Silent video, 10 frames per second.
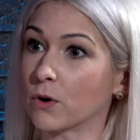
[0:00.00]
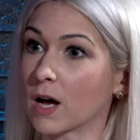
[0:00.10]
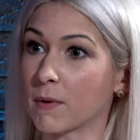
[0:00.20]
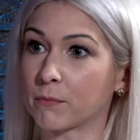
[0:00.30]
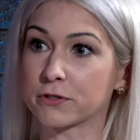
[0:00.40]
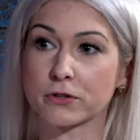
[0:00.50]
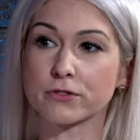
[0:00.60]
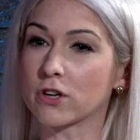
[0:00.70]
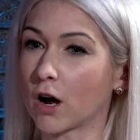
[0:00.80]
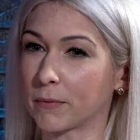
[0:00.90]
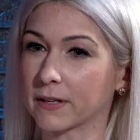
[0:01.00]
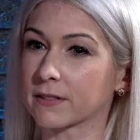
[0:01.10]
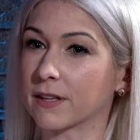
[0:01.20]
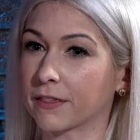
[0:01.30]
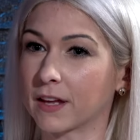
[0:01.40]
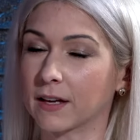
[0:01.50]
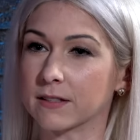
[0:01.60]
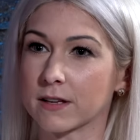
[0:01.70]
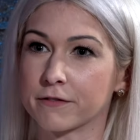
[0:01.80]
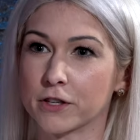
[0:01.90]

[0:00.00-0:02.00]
will come up with certain topics and things of,